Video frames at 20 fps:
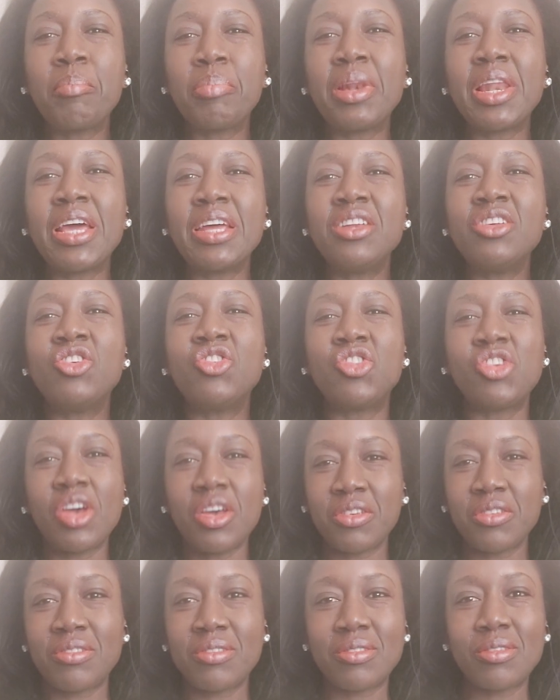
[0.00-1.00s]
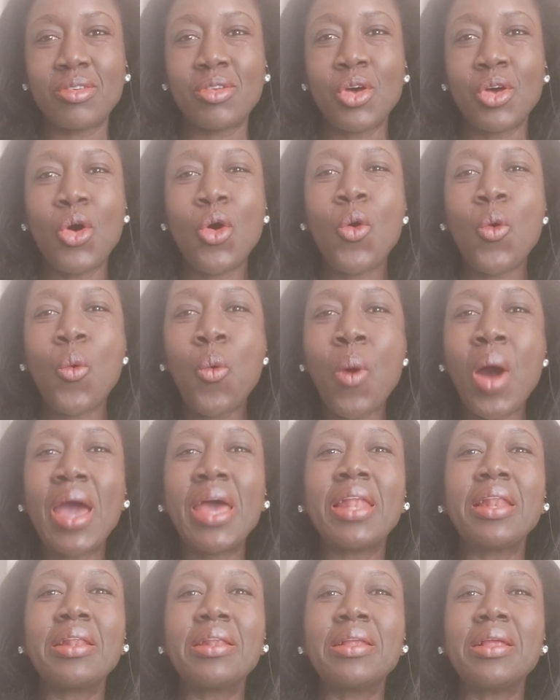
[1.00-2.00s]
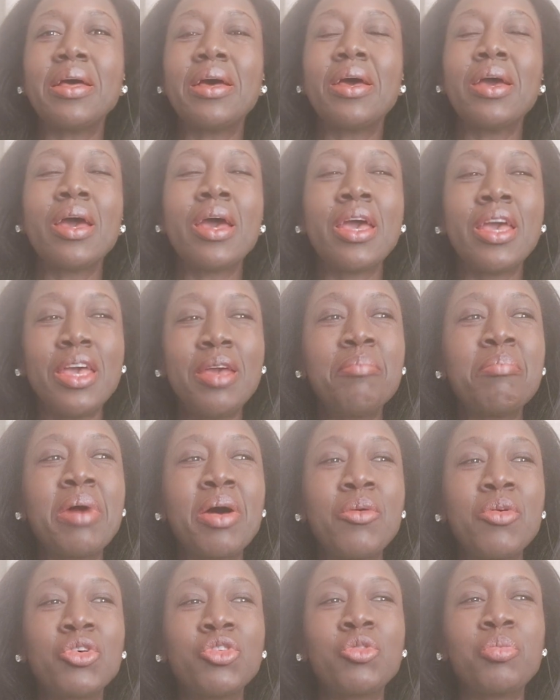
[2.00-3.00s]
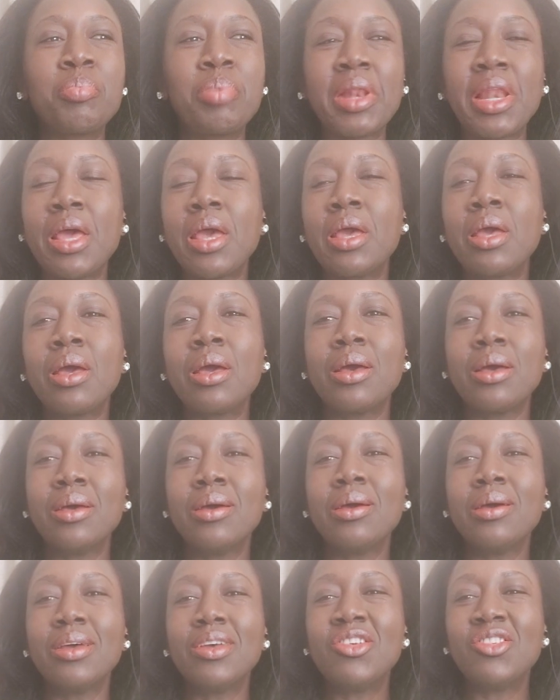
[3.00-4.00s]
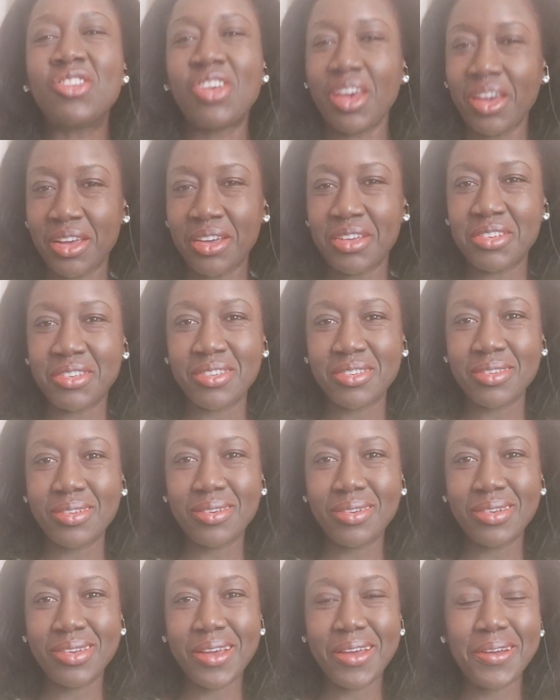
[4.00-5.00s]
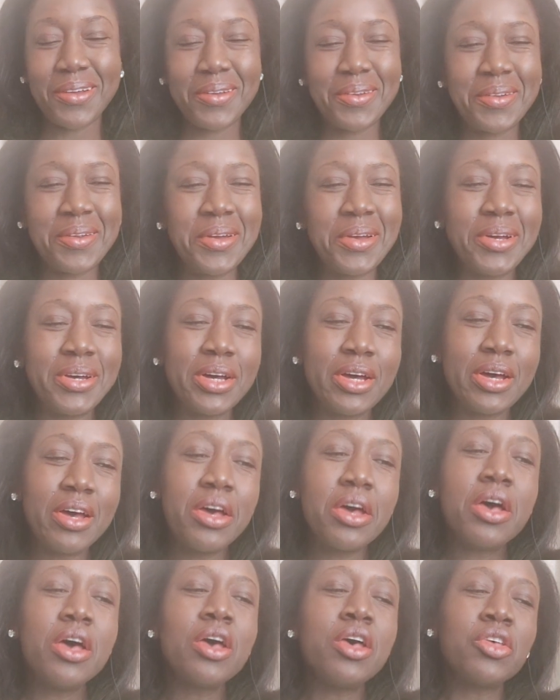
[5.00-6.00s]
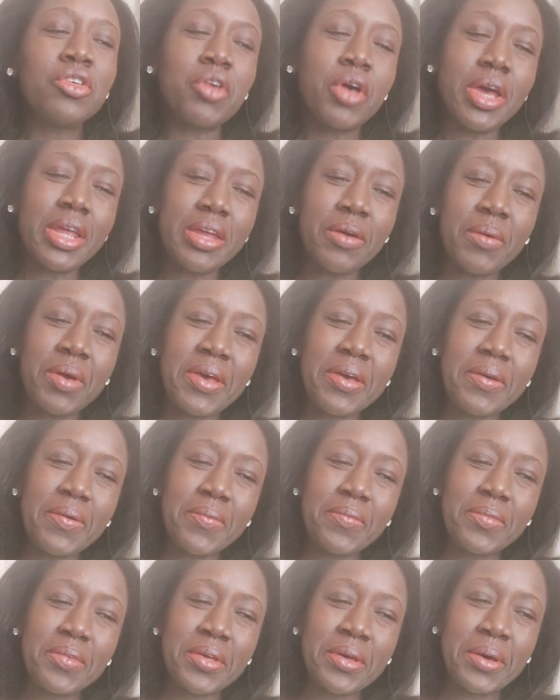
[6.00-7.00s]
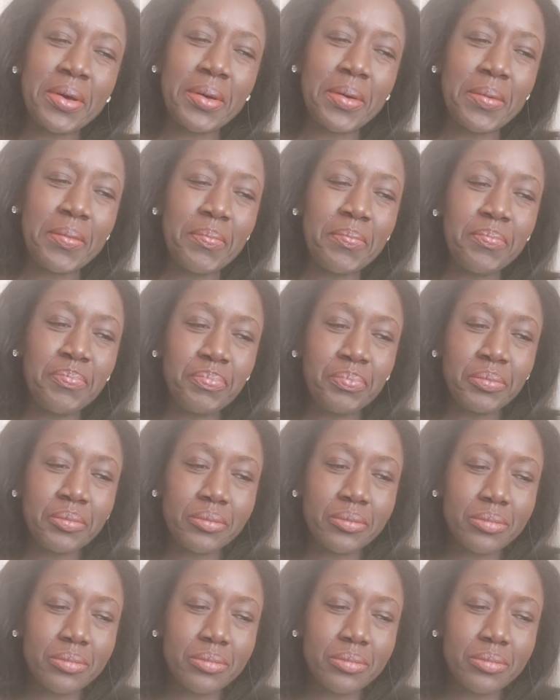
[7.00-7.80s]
played chess while Hiba was playing checkers. Yeah. So anyway, a